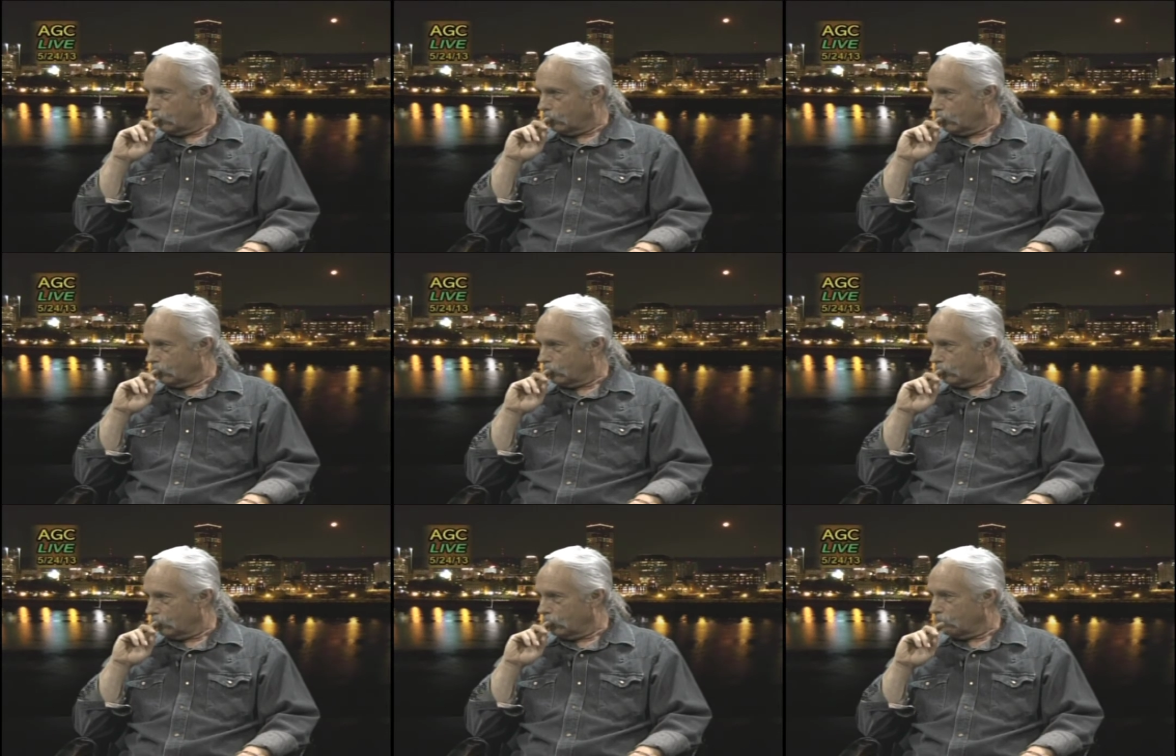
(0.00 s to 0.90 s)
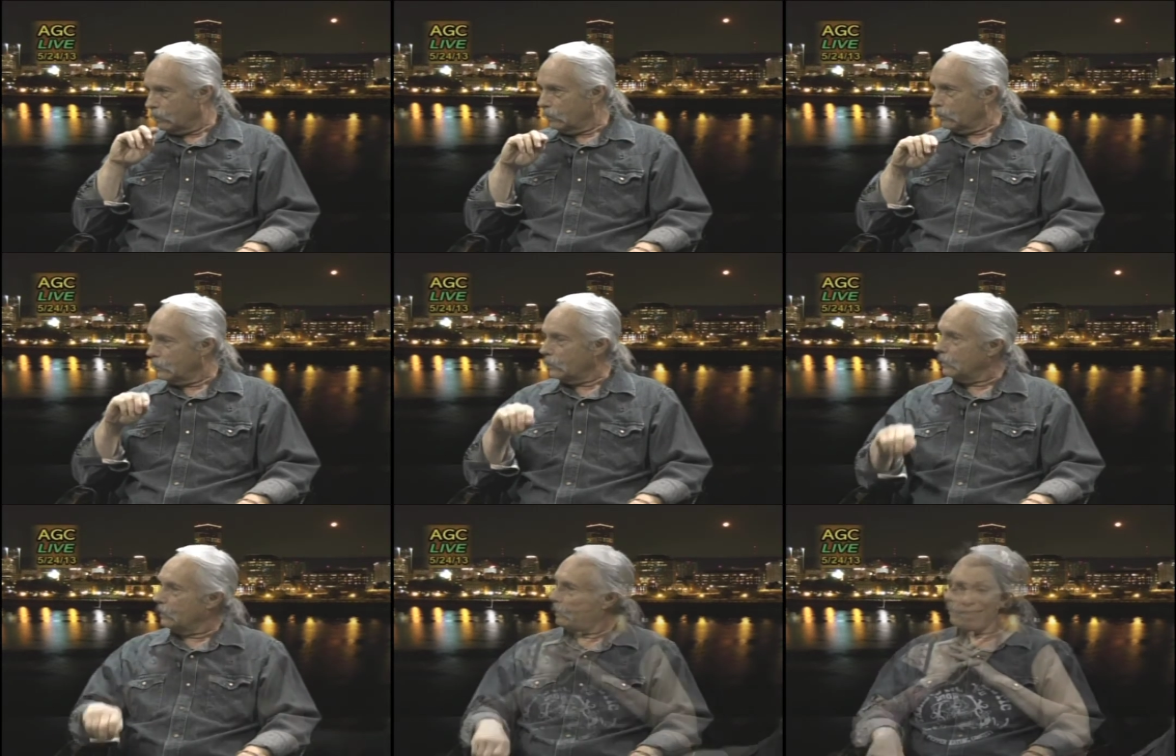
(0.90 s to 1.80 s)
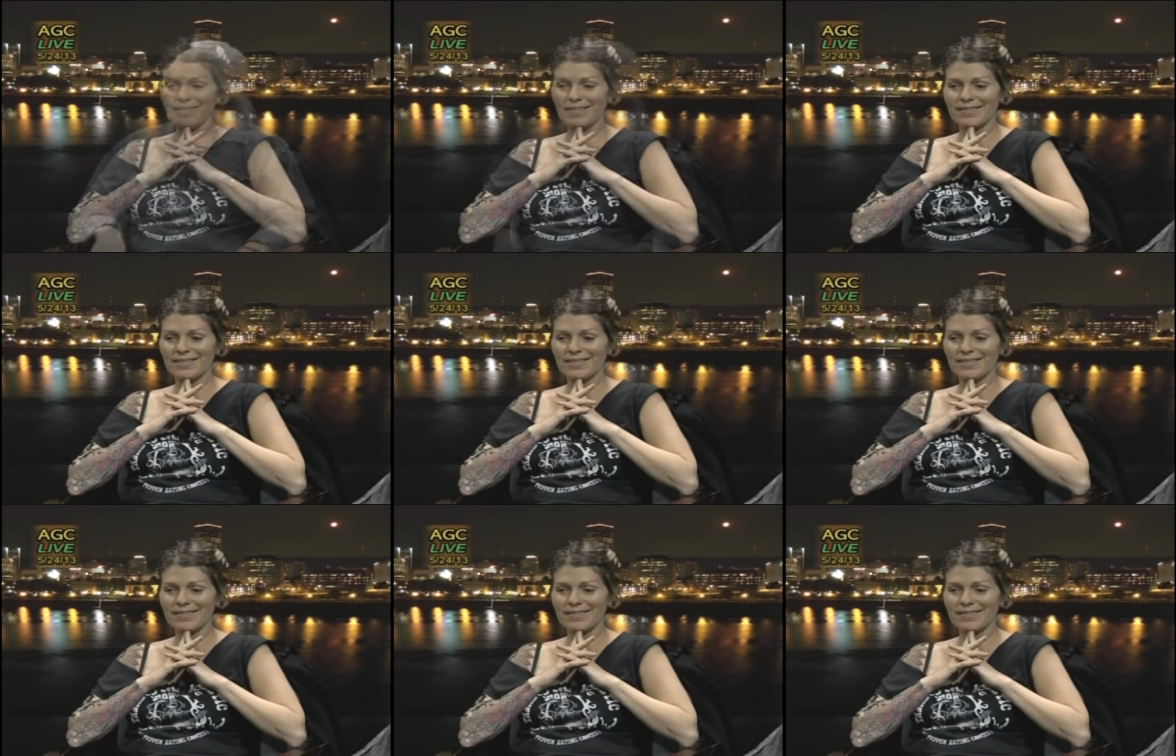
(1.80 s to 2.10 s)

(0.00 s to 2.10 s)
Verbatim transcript: He was growing canola and their